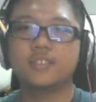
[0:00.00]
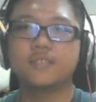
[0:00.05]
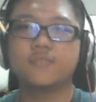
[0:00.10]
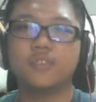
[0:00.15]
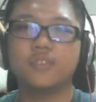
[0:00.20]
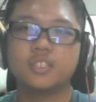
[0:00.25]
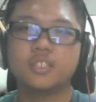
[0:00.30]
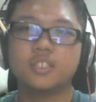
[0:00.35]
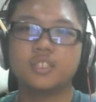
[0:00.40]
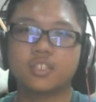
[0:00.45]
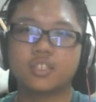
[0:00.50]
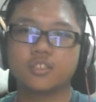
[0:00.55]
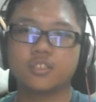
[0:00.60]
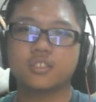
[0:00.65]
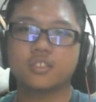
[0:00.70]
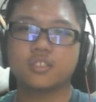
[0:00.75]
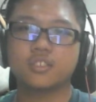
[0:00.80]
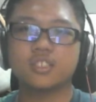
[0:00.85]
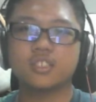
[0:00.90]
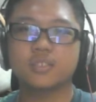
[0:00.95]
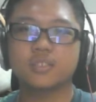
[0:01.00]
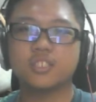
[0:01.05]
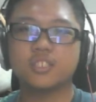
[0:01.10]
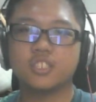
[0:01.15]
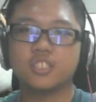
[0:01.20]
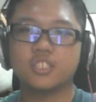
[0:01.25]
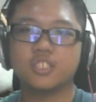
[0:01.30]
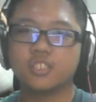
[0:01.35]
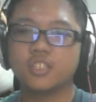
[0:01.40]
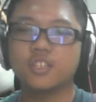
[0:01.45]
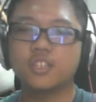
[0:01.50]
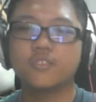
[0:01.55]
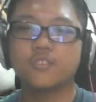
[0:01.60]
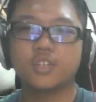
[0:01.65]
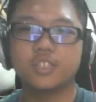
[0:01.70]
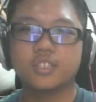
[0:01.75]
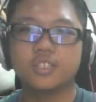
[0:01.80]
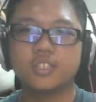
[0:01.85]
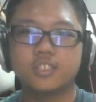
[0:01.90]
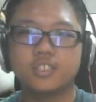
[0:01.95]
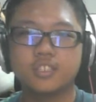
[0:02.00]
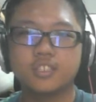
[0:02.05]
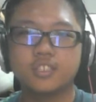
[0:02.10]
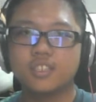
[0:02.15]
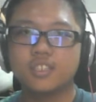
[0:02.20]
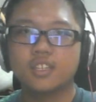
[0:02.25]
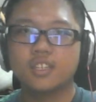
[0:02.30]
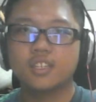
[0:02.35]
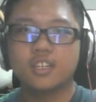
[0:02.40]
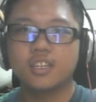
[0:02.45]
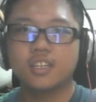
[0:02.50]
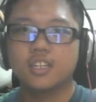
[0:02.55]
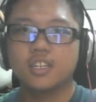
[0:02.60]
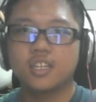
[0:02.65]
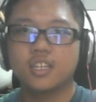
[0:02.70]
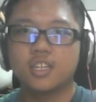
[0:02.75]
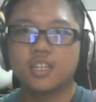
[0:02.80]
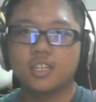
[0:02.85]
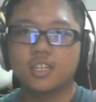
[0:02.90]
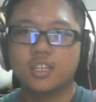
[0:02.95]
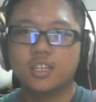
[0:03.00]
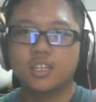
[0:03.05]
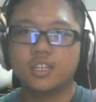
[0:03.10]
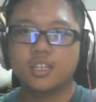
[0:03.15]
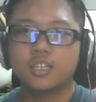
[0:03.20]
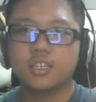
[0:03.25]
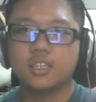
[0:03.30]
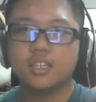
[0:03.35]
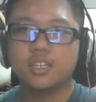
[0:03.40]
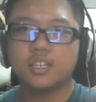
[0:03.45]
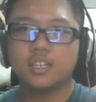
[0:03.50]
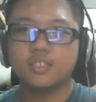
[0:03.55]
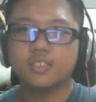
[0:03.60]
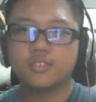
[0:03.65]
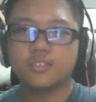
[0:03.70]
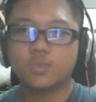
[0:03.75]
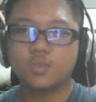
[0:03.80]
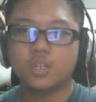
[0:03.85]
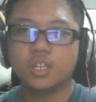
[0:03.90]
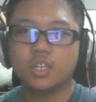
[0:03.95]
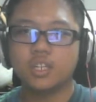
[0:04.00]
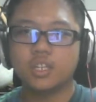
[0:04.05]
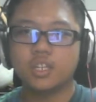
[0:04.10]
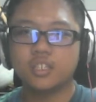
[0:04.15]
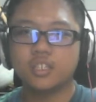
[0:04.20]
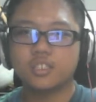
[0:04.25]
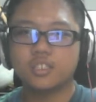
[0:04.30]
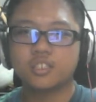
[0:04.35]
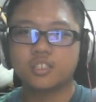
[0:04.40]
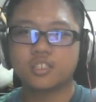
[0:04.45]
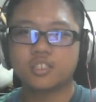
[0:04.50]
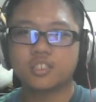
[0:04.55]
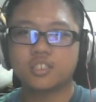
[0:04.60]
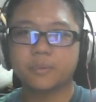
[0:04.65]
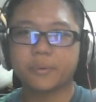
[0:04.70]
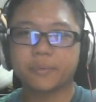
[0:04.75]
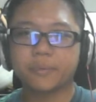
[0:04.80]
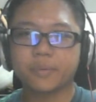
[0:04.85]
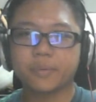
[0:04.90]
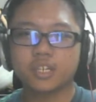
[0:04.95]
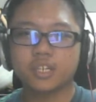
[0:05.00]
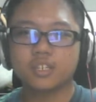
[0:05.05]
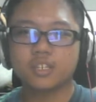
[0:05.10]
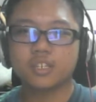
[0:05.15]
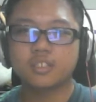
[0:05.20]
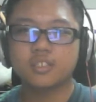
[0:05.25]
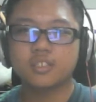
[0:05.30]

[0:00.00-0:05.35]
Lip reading: voice actress is, because her voice is really disturbing me.